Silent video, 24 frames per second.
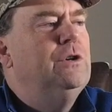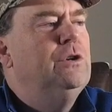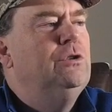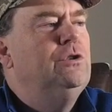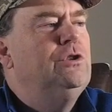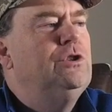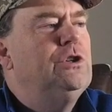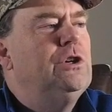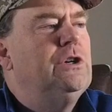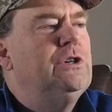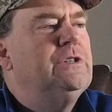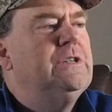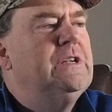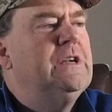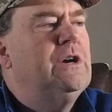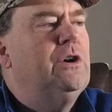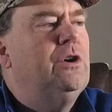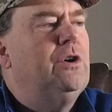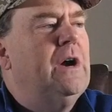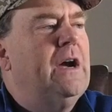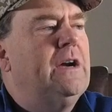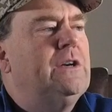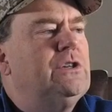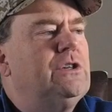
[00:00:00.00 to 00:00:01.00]
New Jersey
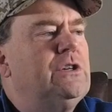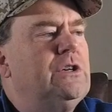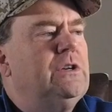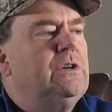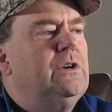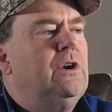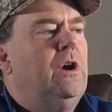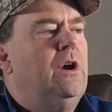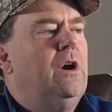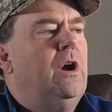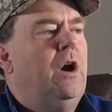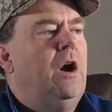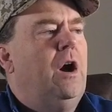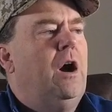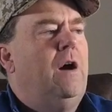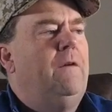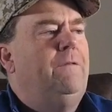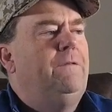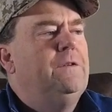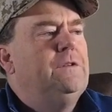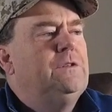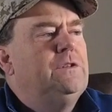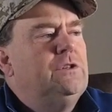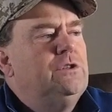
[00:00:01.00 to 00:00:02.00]
correction
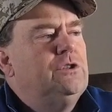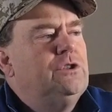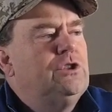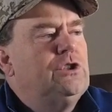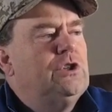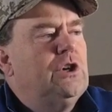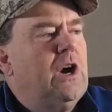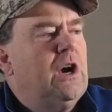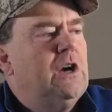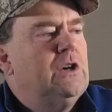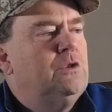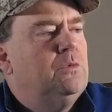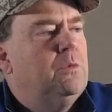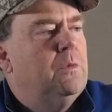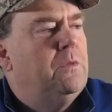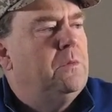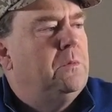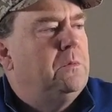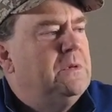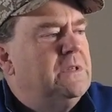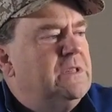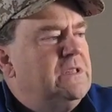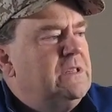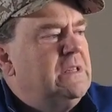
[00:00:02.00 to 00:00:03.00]
officers charged with
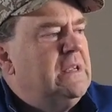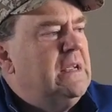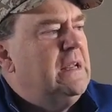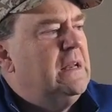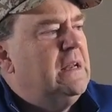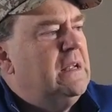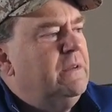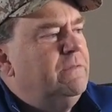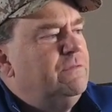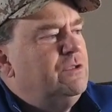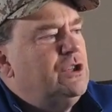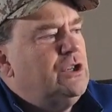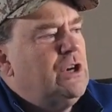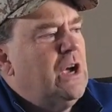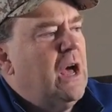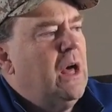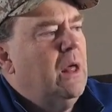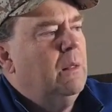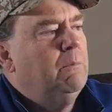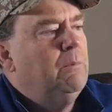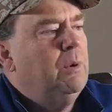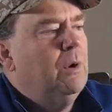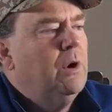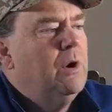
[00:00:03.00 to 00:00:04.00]
receipt of
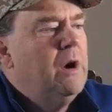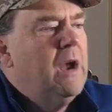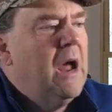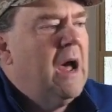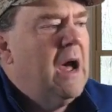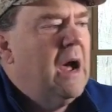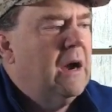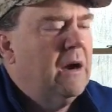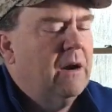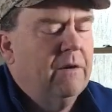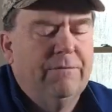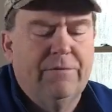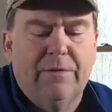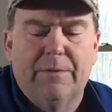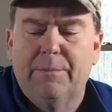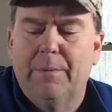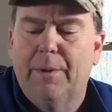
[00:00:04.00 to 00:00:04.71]
child pornography.